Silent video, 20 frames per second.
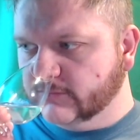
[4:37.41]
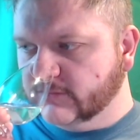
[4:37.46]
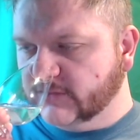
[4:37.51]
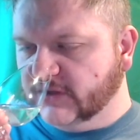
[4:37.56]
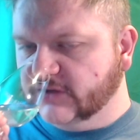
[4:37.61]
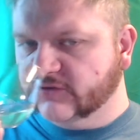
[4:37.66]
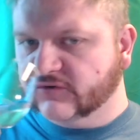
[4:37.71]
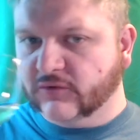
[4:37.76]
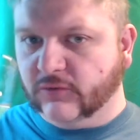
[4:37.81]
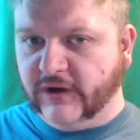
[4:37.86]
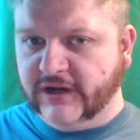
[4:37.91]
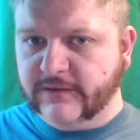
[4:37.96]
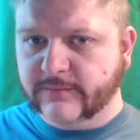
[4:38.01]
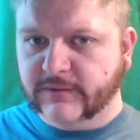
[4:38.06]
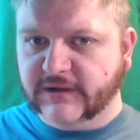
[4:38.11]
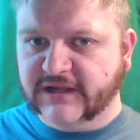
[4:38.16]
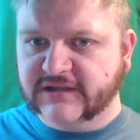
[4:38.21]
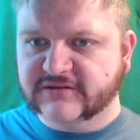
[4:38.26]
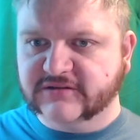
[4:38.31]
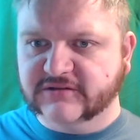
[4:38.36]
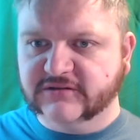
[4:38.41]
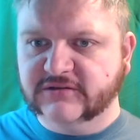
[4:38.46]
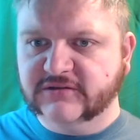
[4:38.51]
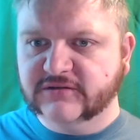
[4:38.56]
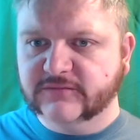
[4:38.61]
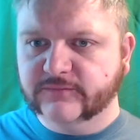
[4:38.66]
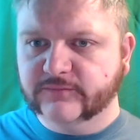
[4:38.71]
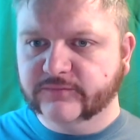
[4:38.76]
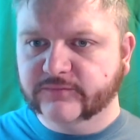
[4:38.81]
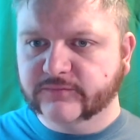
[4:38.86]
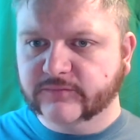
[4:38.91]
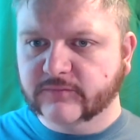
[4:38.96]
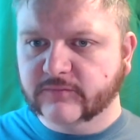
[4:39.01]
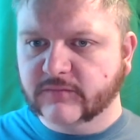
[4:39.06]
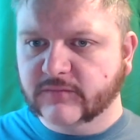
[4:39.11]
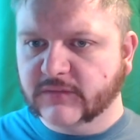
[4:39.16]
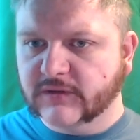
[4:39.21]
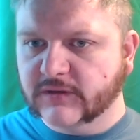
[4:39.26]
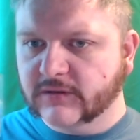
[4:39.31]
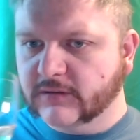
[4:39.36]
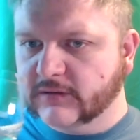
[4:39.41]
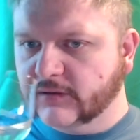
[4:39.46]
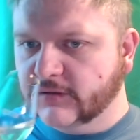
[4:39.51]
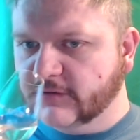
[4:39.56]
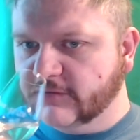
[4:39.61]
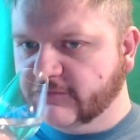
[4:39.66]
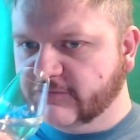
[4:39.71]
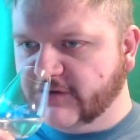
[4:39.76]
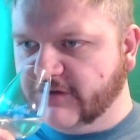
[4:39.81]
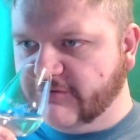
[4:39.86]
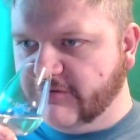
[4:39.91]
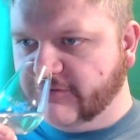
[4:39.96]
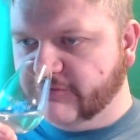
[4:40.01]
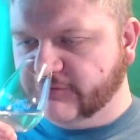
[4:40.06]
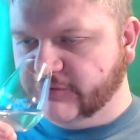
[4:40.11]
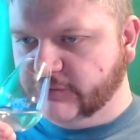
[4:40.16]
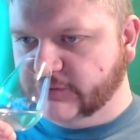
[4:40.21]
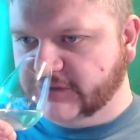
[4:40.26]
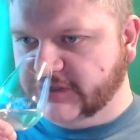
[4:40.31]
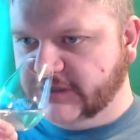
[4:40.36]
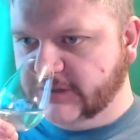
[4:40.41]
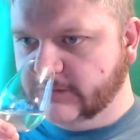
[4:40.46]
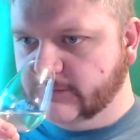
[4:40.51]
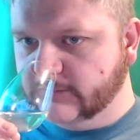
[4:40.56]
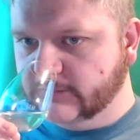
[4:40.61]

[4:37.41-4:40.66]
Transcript: it's quite pleasant. Very fruity.